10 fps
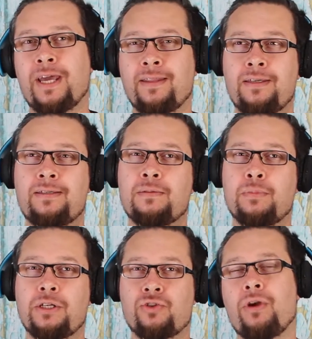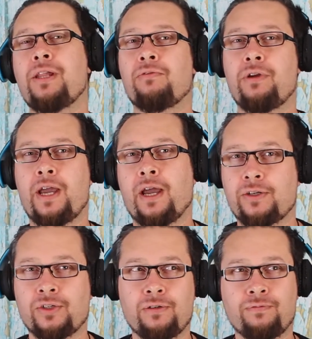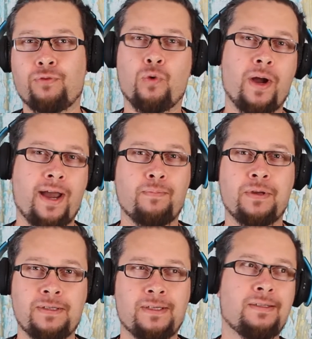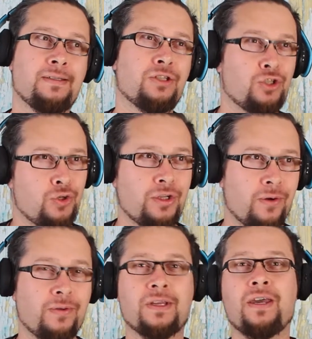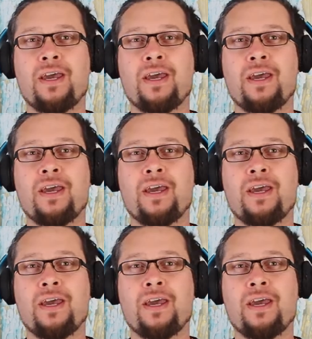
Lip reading: and this is my trailer reaction for Amazon Studios